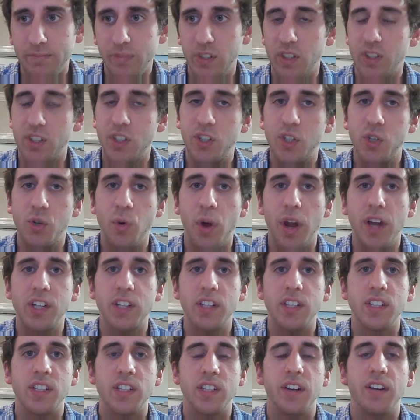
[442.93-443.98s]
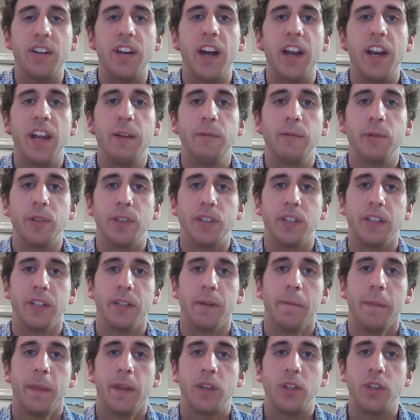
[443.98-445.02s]
situations, they're not able
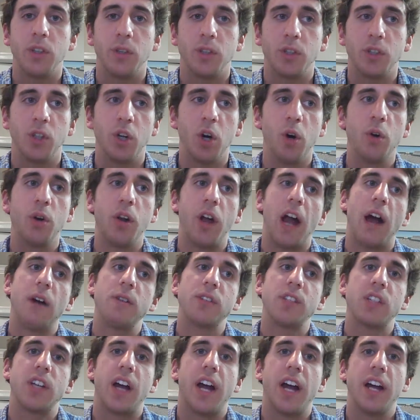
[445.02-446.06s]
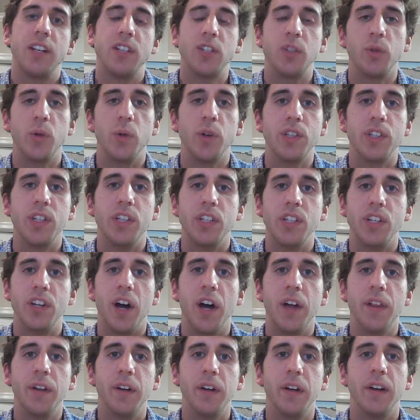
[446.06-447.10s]
to go to outside sources and
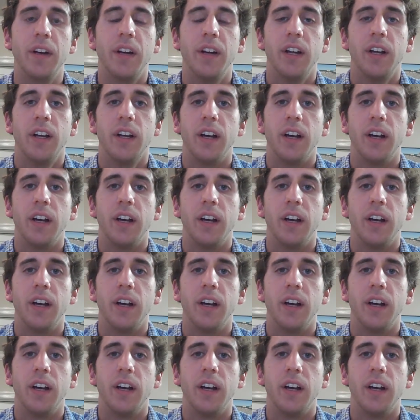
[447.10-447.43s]
other